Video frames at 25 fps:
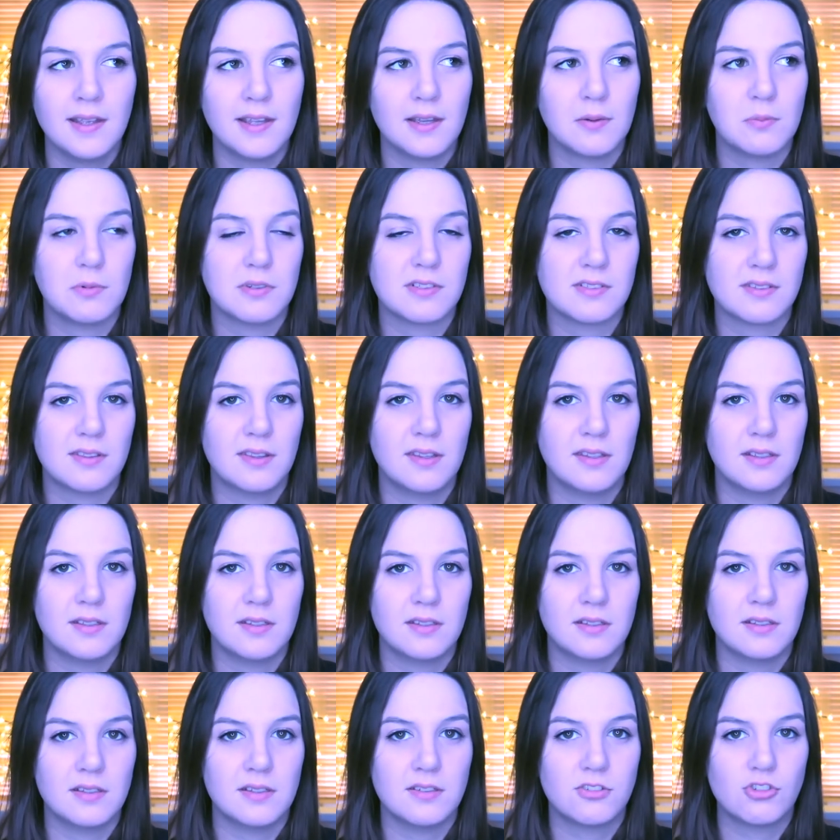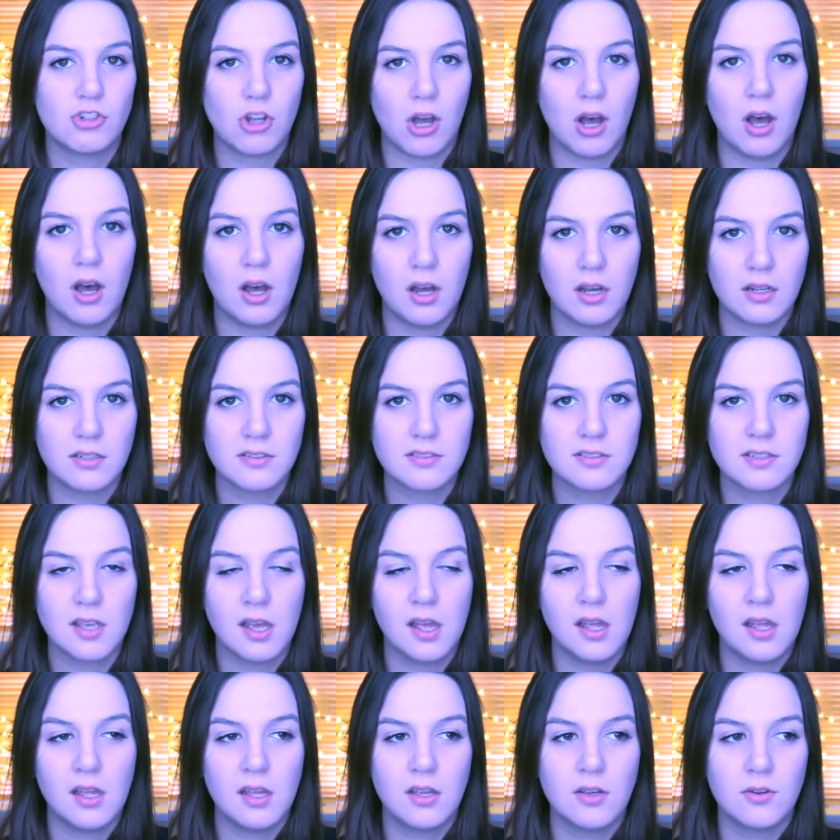It was the Tarte
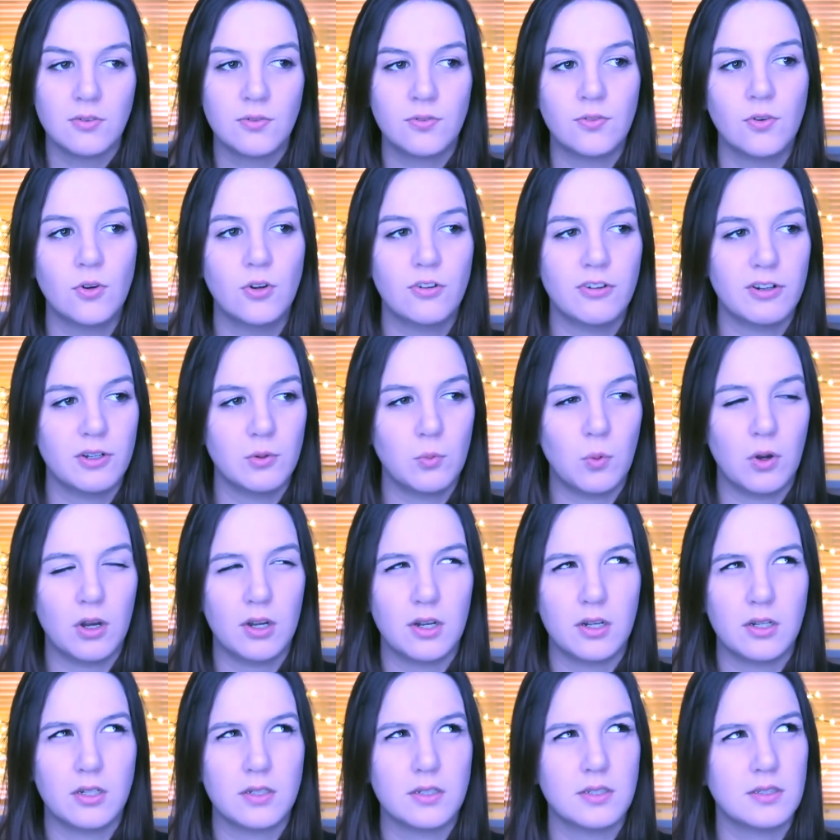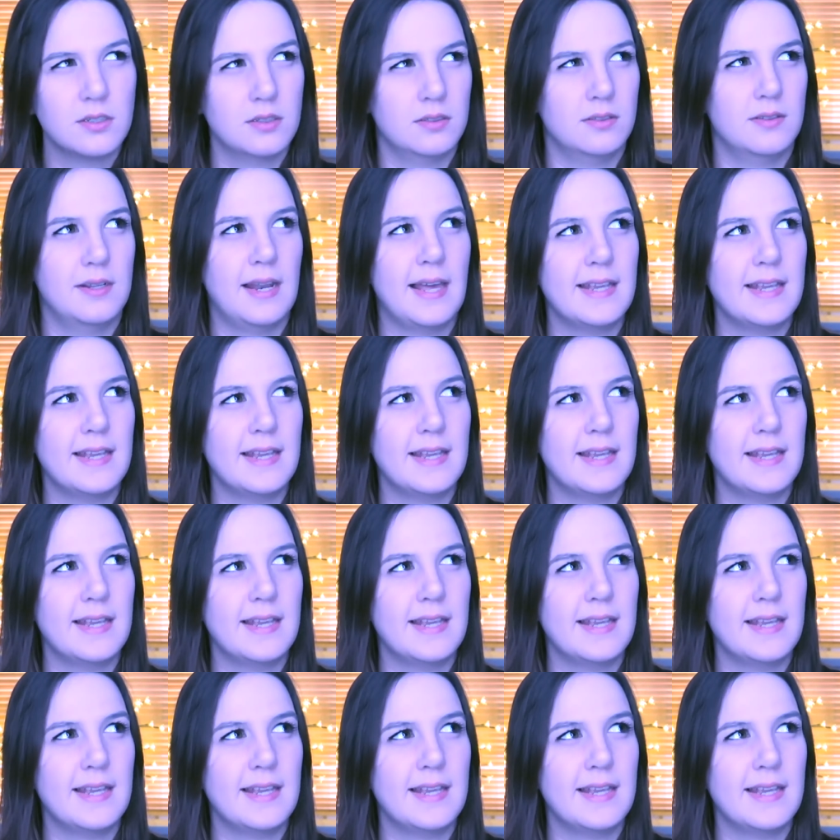four in one